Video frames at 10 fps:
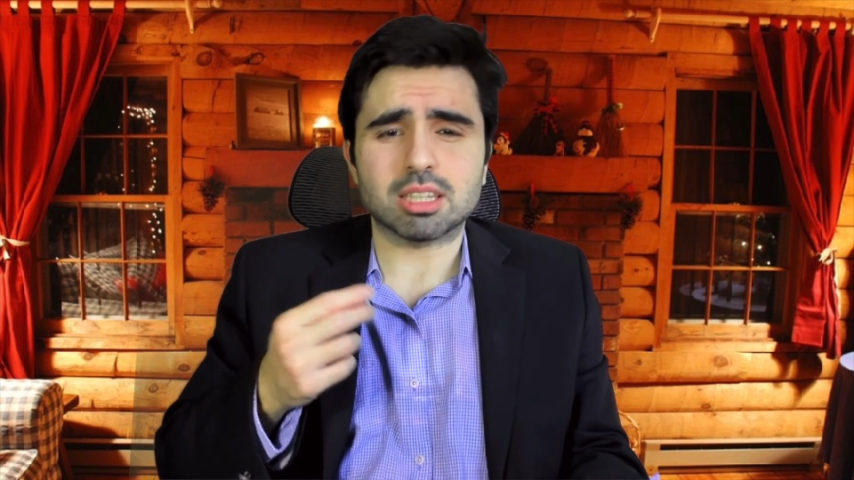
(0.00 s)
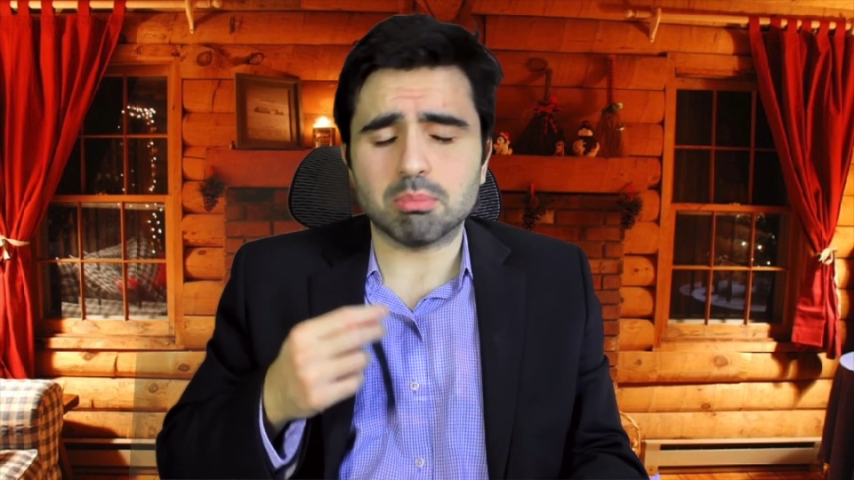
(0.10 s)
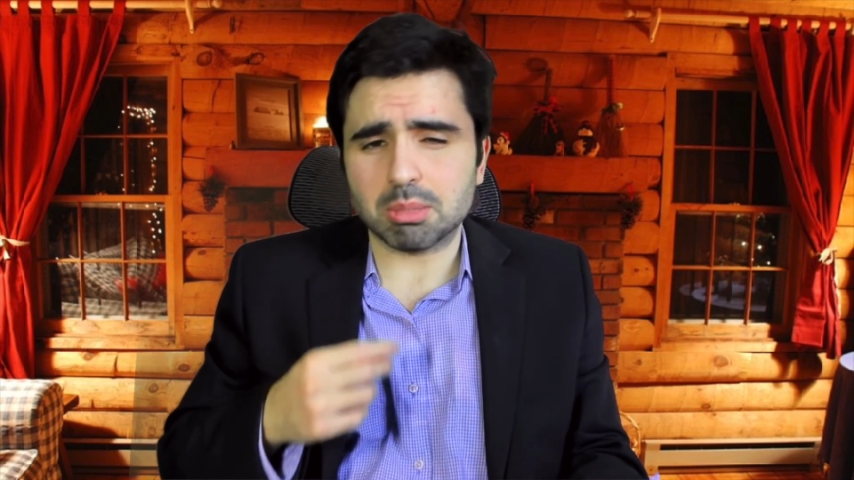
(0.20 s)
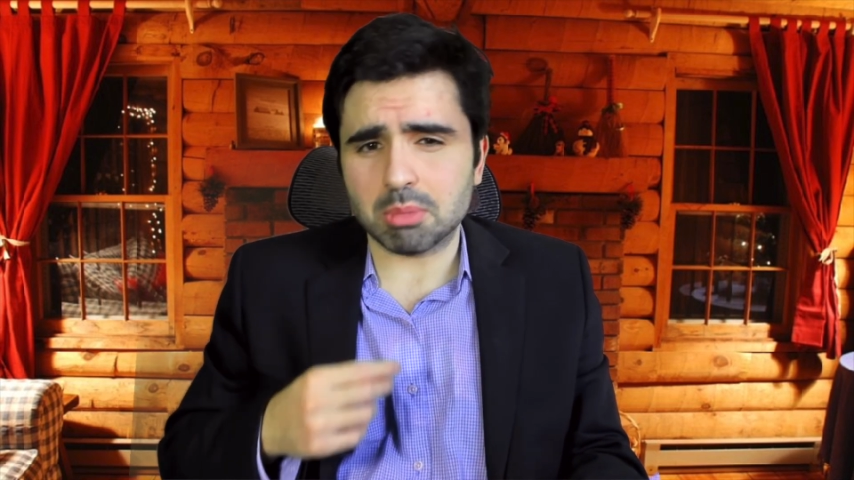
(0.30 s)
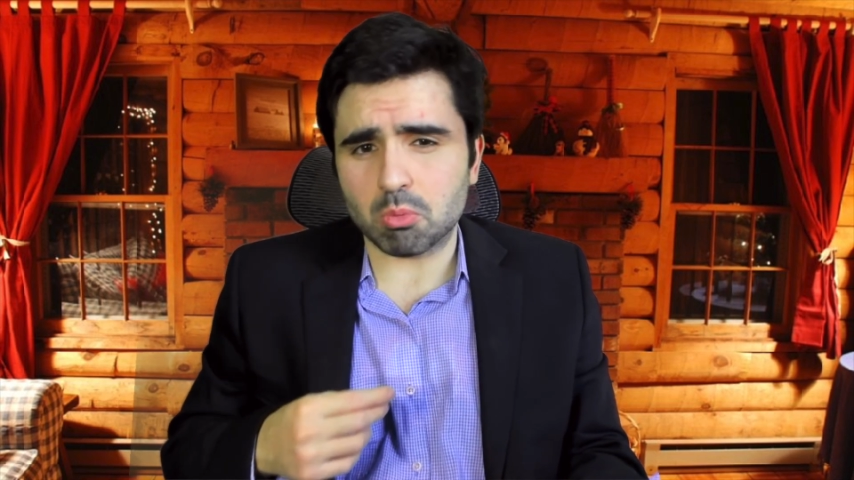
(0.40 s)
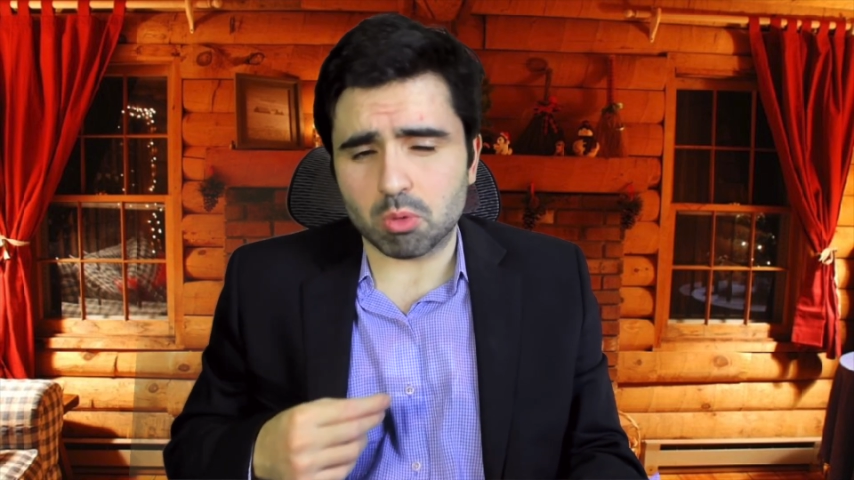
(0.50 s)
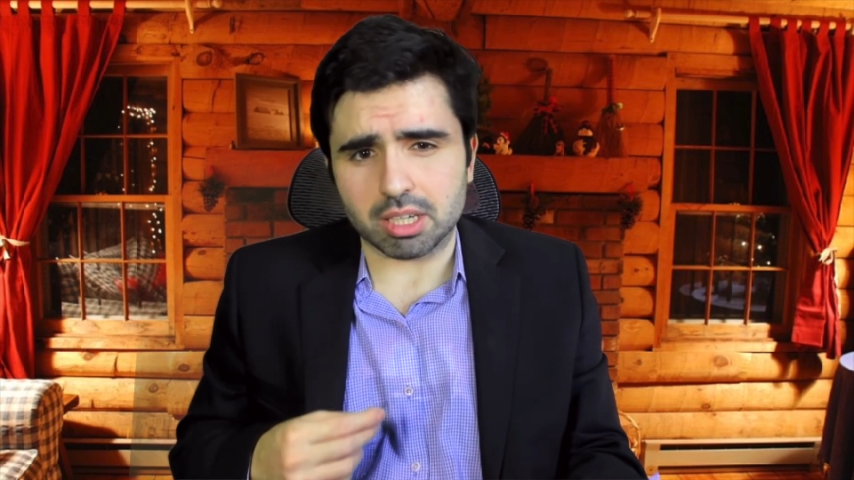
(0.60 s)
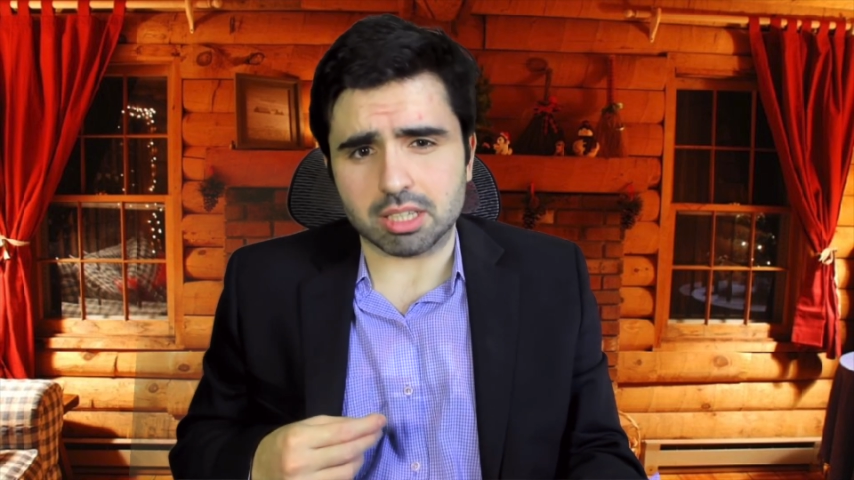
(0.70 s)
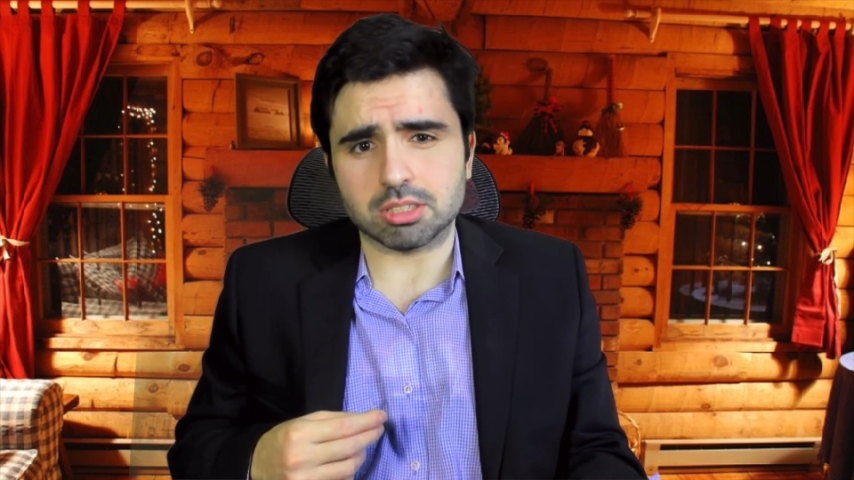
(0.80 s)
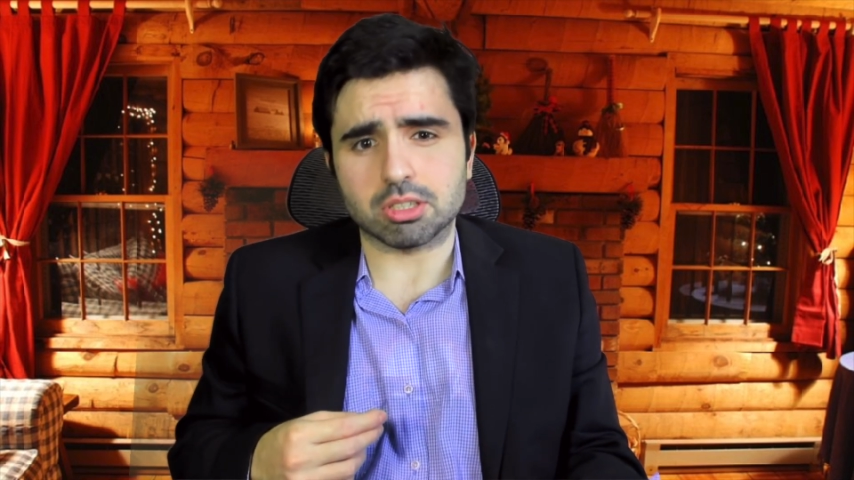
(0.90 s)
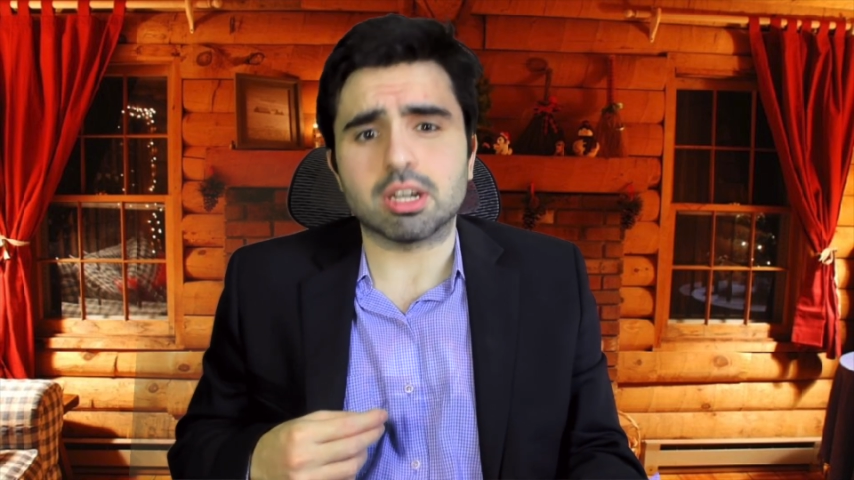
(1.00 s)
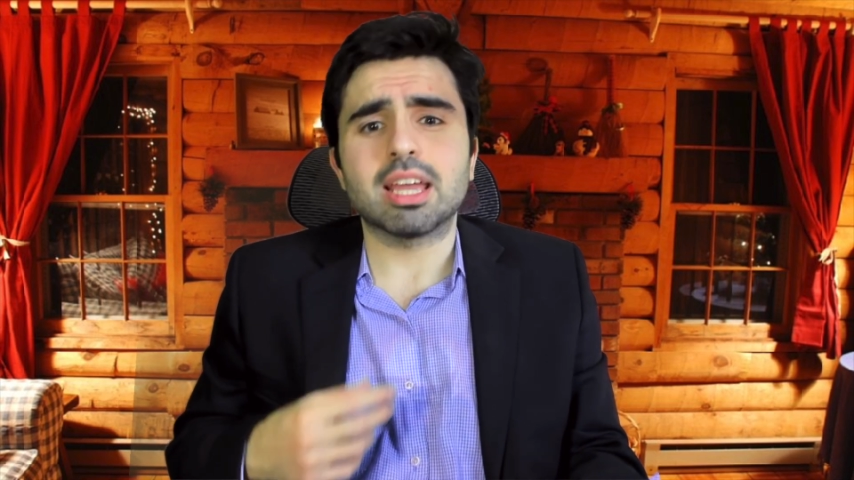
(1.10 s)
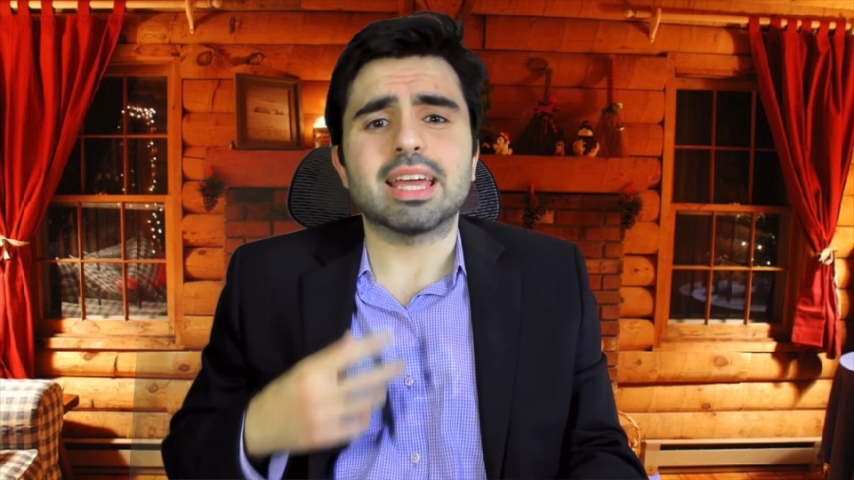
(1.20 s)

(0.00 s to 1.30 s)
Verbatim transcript: the minimum wage or